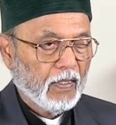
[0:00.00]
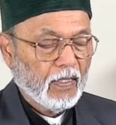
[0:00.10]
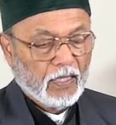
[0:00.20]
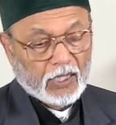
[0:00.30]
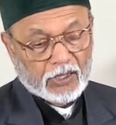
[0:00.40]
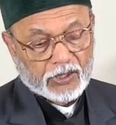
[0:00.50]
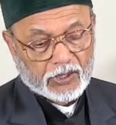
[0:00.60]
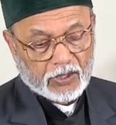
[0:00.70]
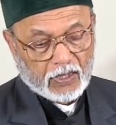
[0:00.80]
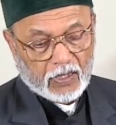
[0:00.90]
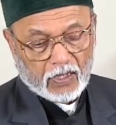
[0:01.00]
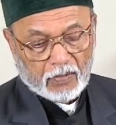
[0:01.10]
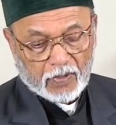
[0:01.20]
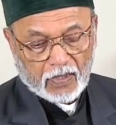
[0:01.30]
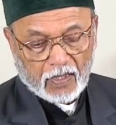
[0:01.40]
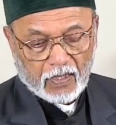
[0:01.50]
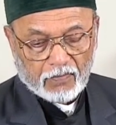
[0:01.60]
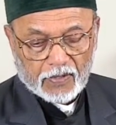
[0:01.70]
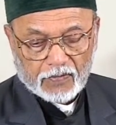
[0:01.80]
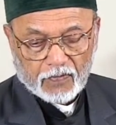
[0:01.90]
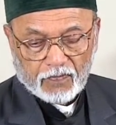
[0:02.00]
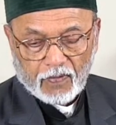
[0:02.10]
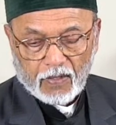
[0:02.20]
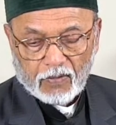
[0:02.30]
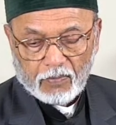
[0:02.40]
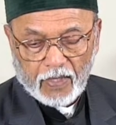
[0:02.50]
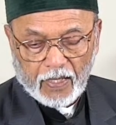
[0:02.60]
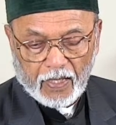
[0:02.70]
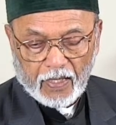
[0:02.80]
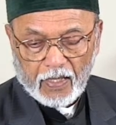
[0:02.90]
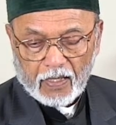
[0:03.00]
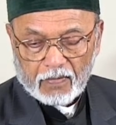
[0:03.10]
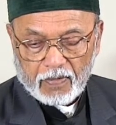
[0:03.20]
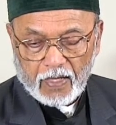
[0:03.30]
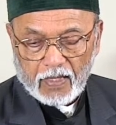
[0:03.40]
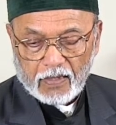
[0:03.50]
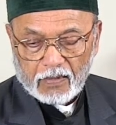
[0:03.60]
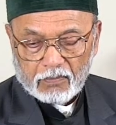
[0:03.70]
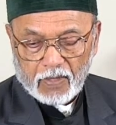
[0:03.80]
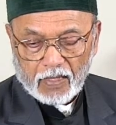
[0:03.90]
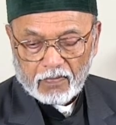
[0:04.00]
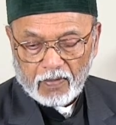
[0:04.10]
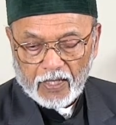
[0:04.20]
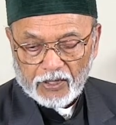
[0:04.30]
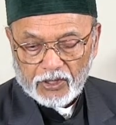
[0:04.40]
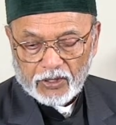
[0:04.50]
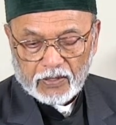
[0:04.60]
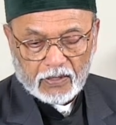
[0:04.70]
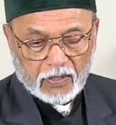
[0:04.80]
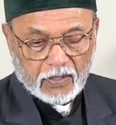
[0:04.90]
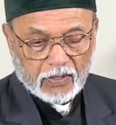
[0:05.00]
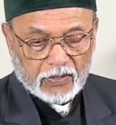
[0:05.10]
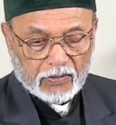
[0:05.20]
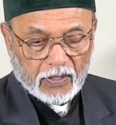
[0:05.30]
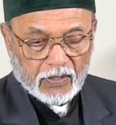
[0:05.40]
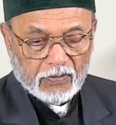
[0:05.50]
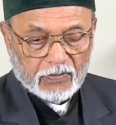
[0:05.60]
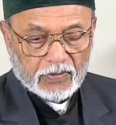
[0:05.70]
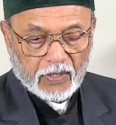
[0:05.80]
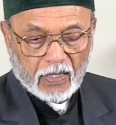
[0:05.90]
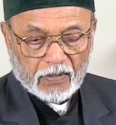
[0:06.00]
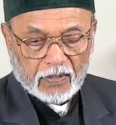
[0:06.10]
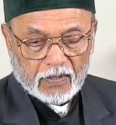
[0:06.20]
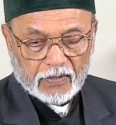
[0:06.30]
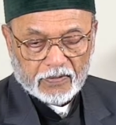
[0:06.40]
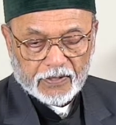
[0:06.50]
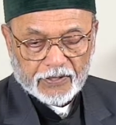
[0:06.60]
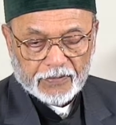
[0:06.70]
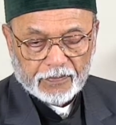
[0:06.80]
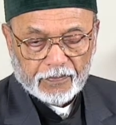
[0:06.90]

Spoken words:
Each Ottoman conquest was followed by a grand migration to the new territories.